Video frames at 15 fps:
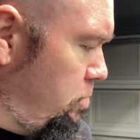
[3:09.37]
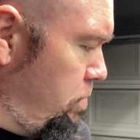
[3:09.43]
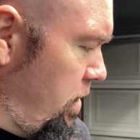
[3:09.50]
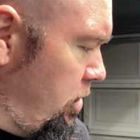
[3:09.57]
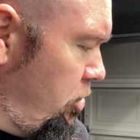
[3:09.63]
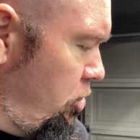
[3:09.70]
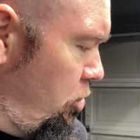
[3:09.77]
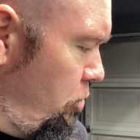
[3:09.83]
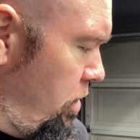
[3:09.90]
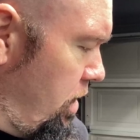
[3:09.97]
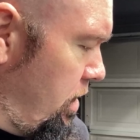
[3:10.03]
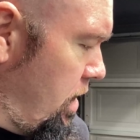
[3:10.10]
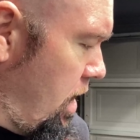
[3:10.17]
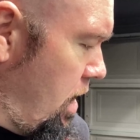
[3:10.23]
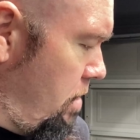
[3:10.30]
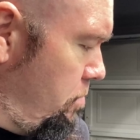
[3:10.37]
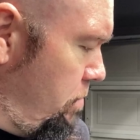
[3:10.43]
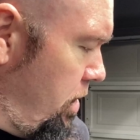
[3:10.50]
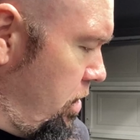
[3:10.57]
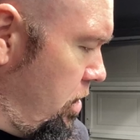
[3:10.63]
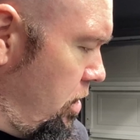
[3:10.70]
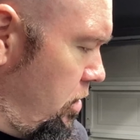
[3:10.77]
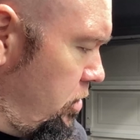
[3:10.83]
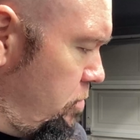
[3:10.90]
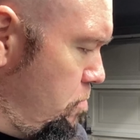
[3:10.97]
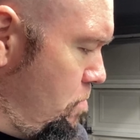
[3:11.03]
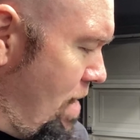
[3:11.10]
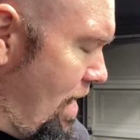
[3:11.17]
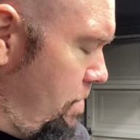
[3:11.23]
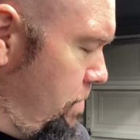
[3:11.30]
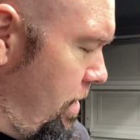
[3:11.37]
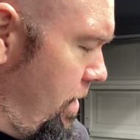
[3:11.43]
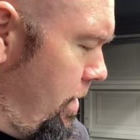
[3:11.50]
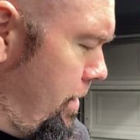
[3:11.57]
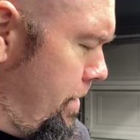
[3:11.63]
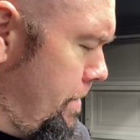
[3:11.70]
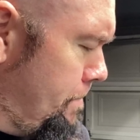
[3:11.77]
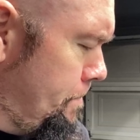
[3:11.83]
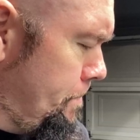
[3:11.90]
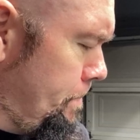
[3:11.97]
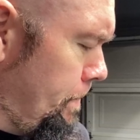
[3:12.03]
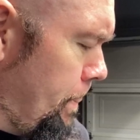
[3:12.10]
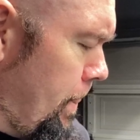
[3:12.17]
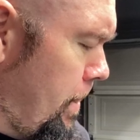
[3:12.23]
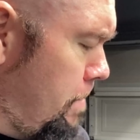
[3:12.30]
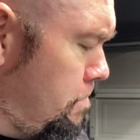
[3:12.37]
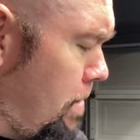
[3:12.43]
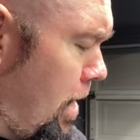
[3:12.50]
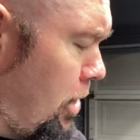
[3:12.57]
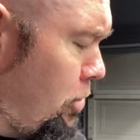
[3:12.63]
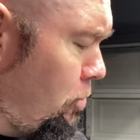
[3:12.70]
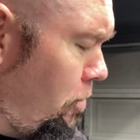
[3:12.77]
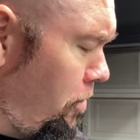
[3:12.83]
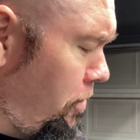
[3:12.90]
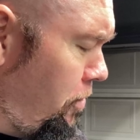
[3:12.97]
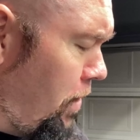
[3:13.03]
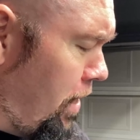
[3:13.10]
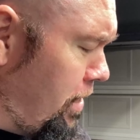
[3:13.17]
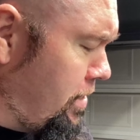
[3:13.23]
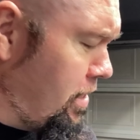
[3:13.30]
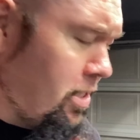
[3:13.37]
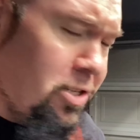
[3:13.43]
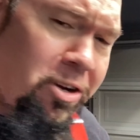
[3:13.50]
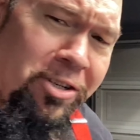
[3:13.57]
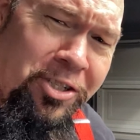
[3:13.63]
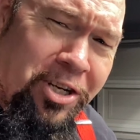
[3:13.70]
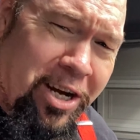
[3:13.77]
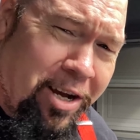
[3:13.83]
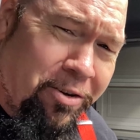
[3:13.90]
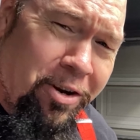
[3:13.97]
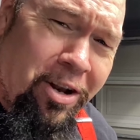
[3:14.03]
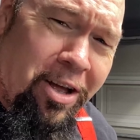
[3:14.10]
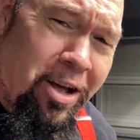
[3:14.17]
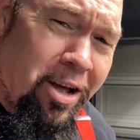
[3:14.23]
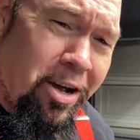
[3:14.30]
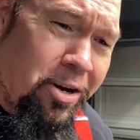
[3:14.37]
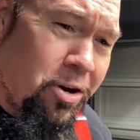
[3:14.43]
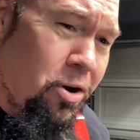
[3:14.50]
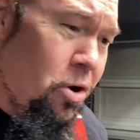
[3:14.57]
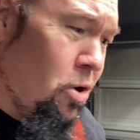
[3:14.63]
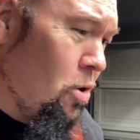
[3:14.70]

be doing that because maybe the module thinks it's on child lock,